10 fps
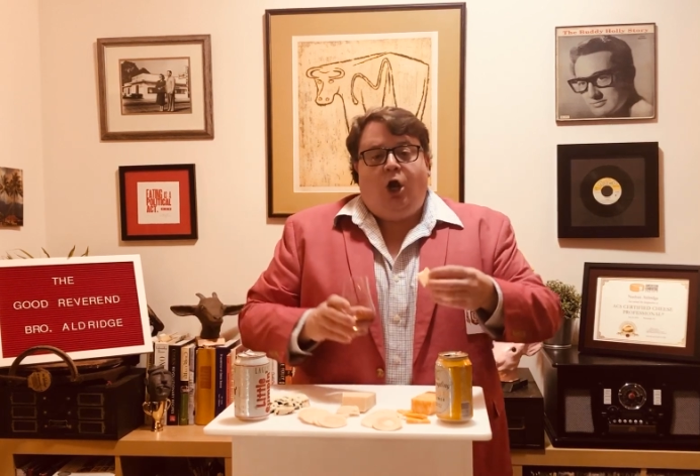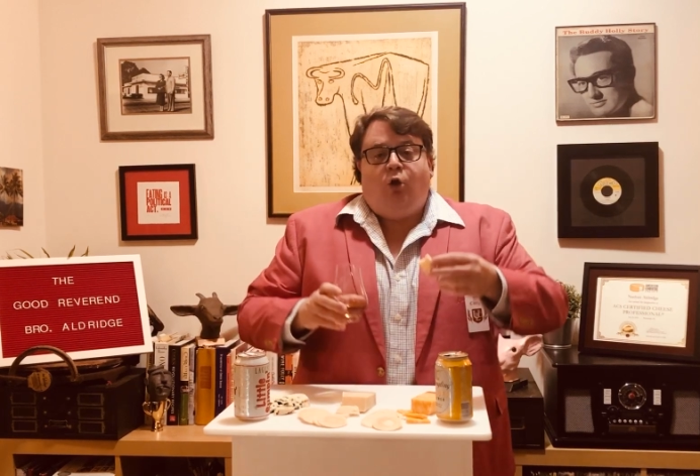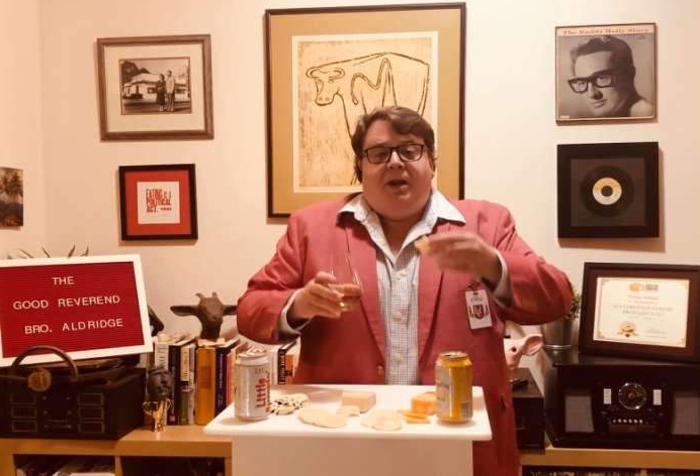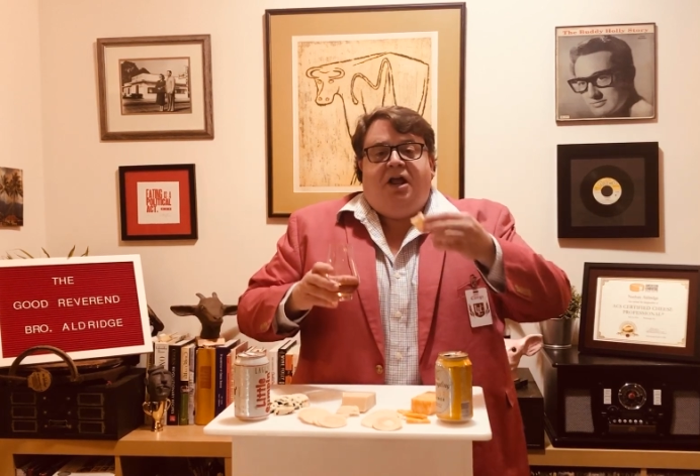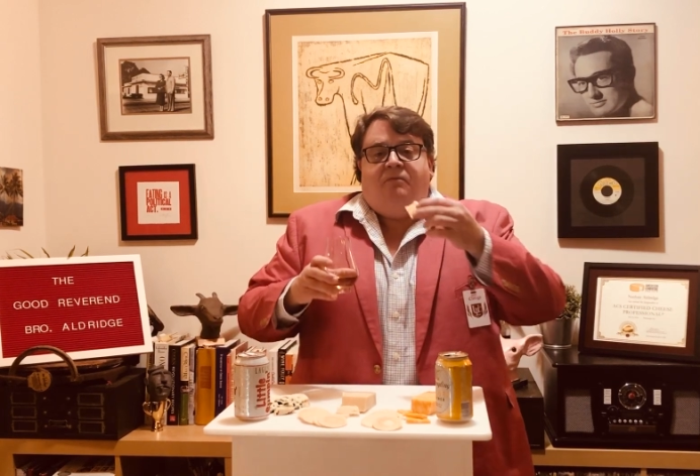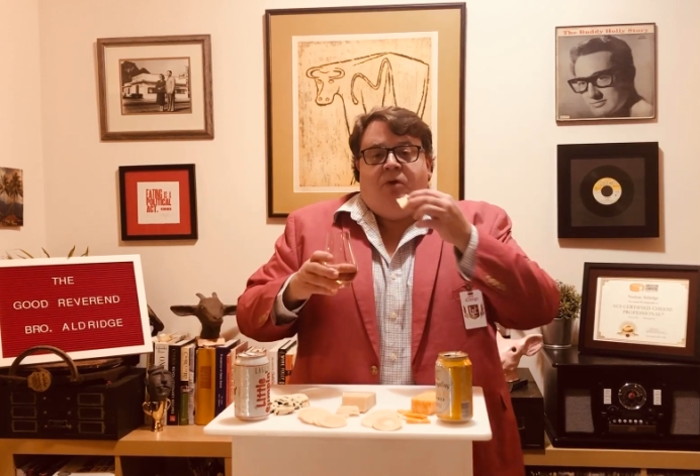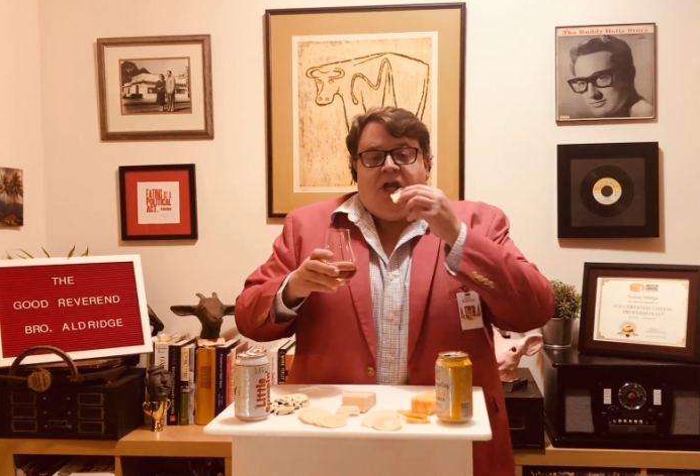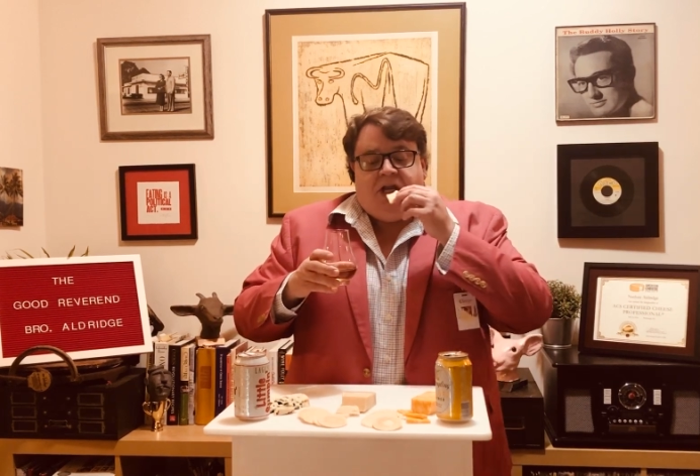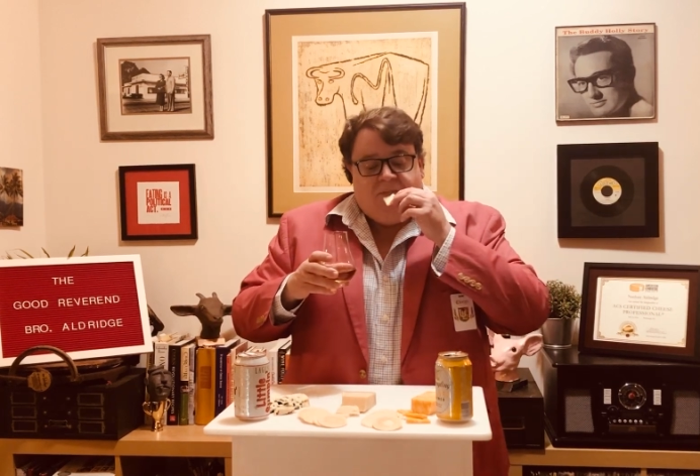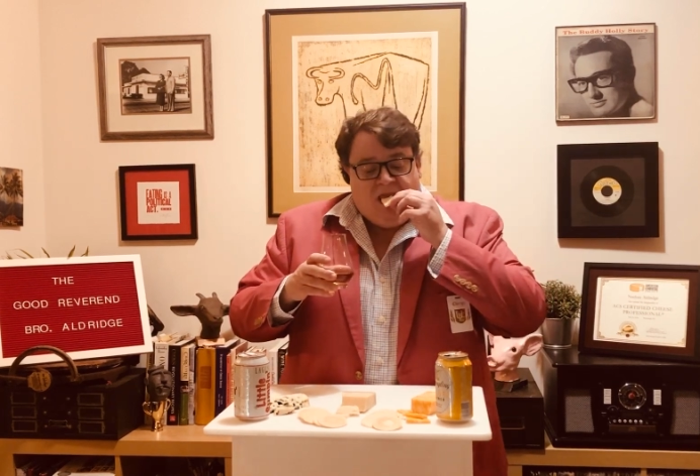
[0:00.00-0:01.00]
Evan
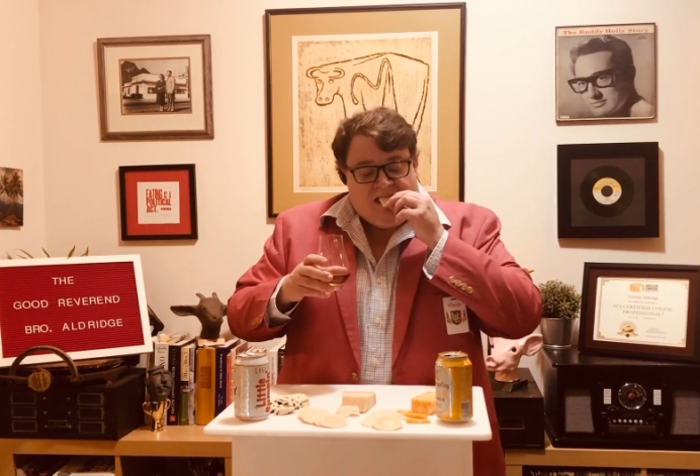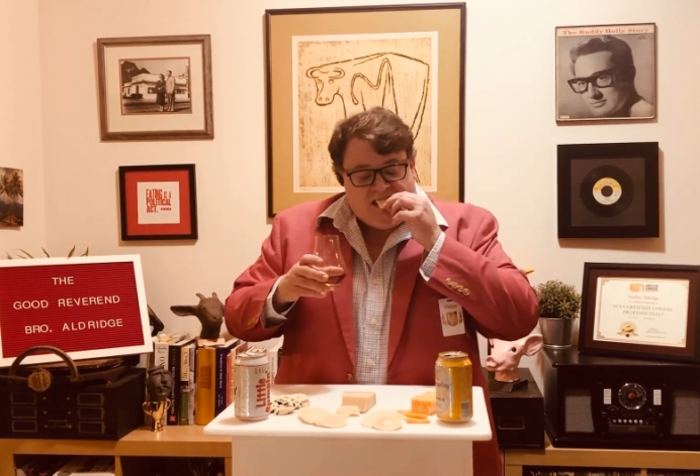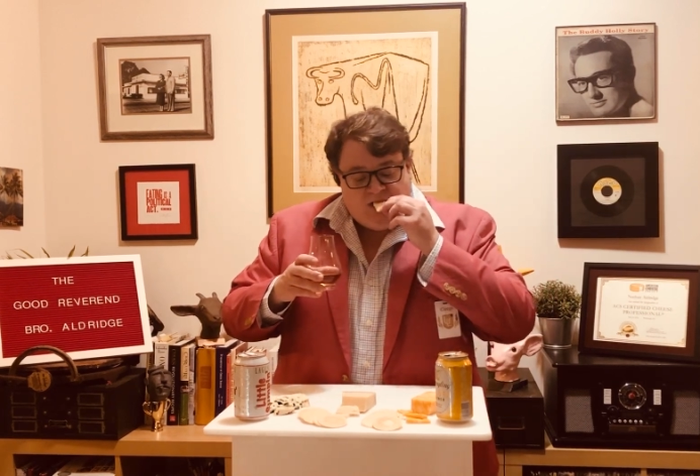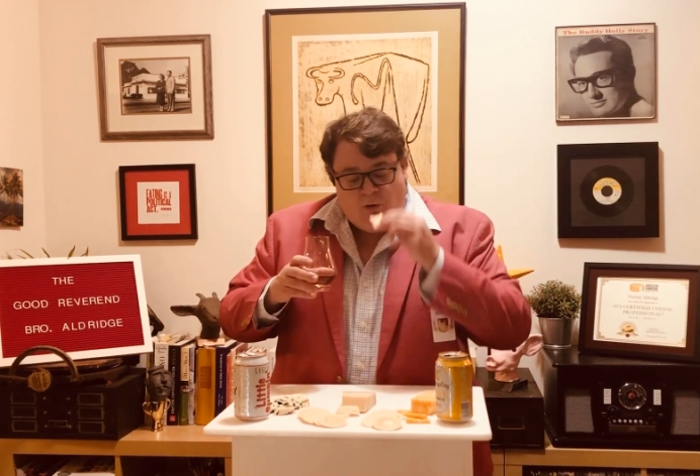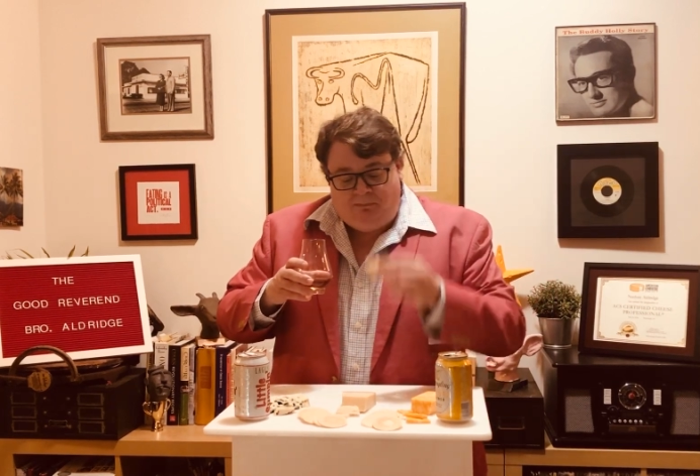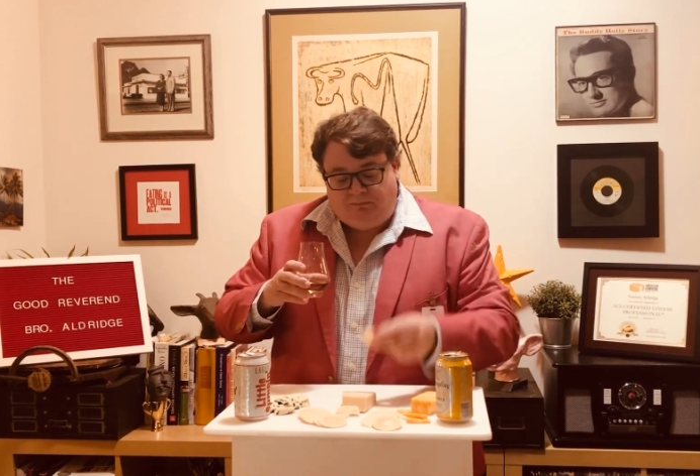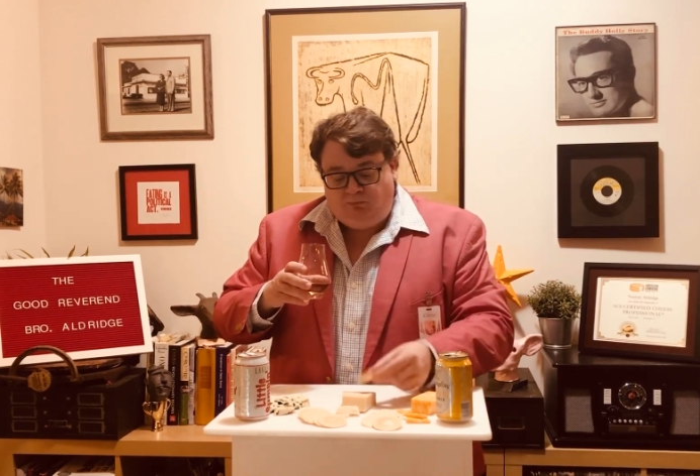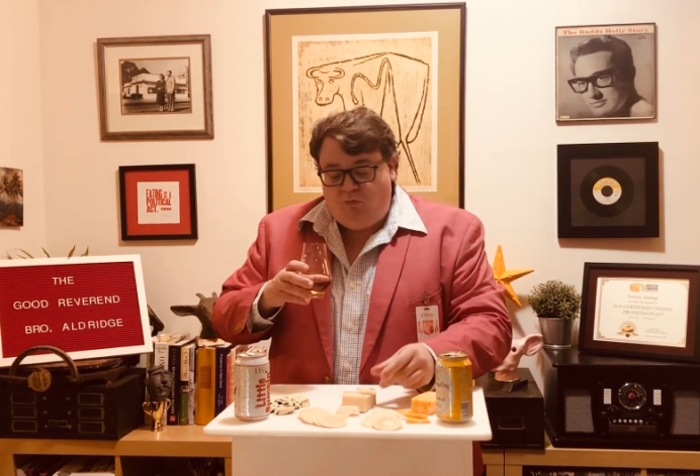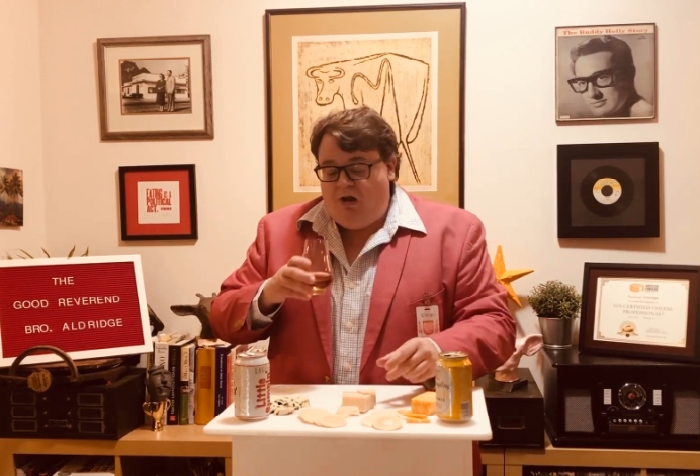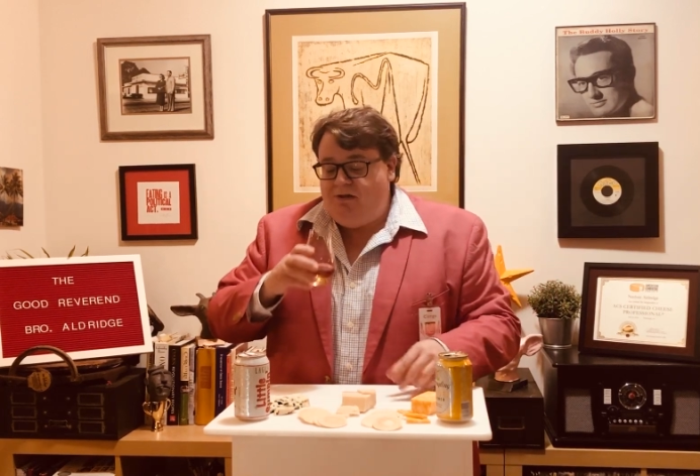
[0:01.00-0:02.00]
Williams.
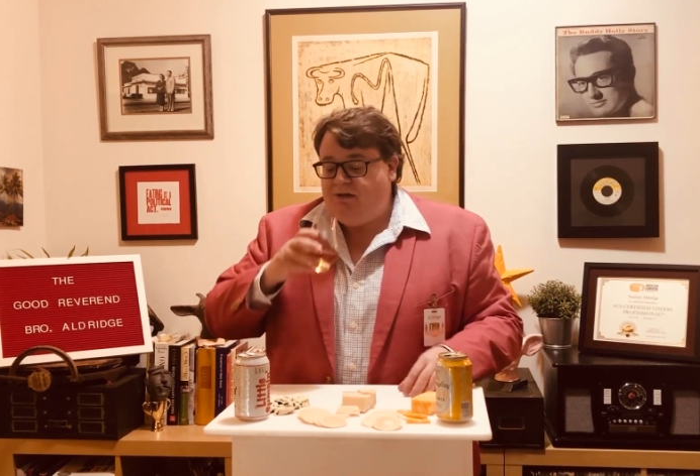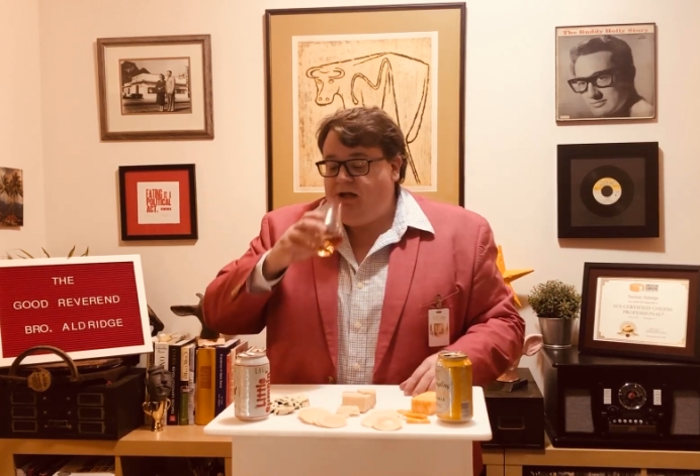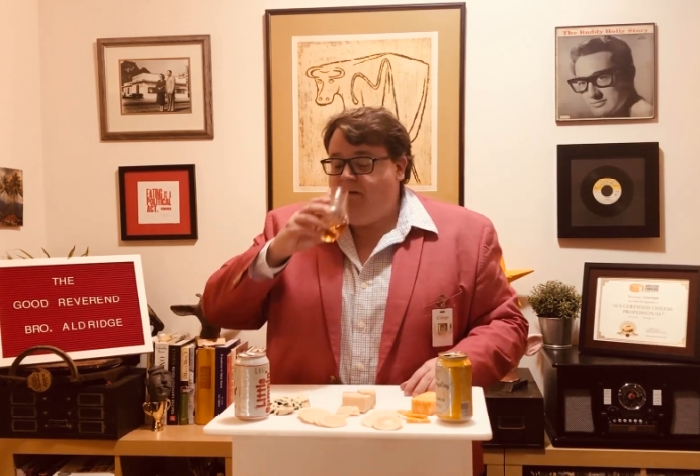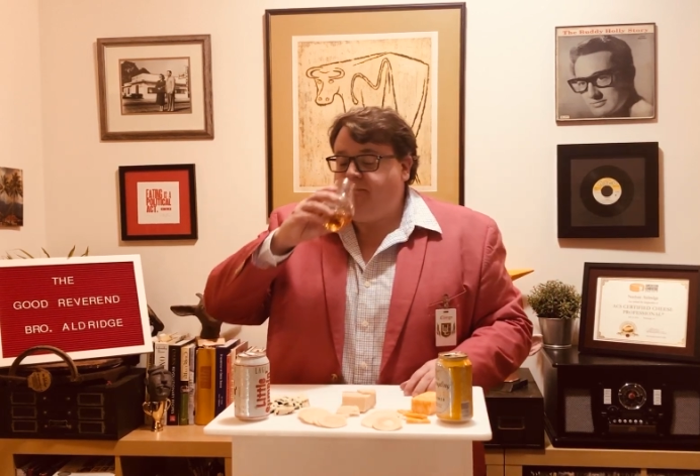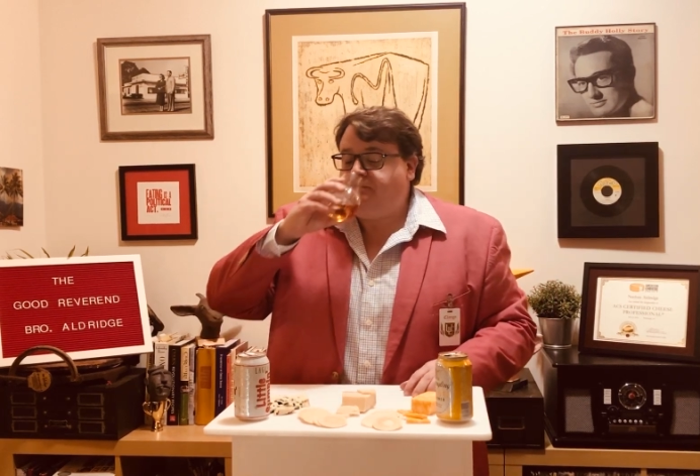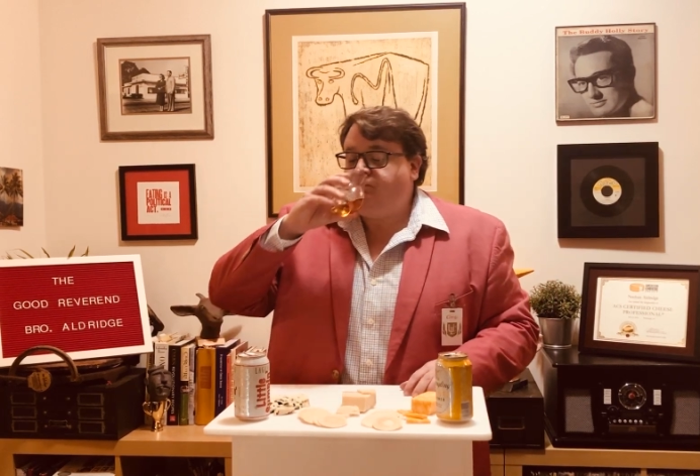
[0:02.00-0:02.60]
Try this out.